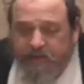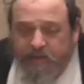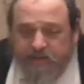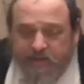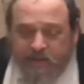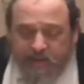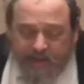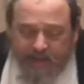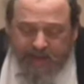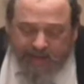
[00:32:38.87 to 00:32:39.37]

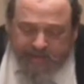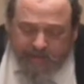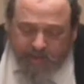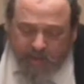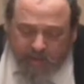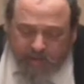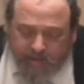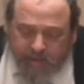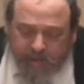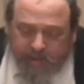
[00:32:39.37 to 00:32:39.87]
So that's
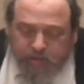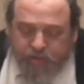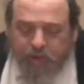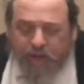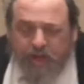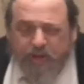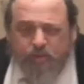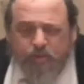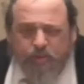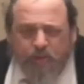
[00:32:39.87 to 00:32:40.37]
called a
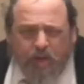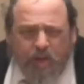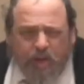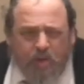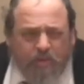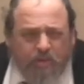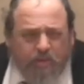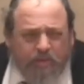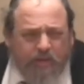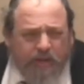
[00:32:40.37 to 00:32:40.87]
chashash rachok,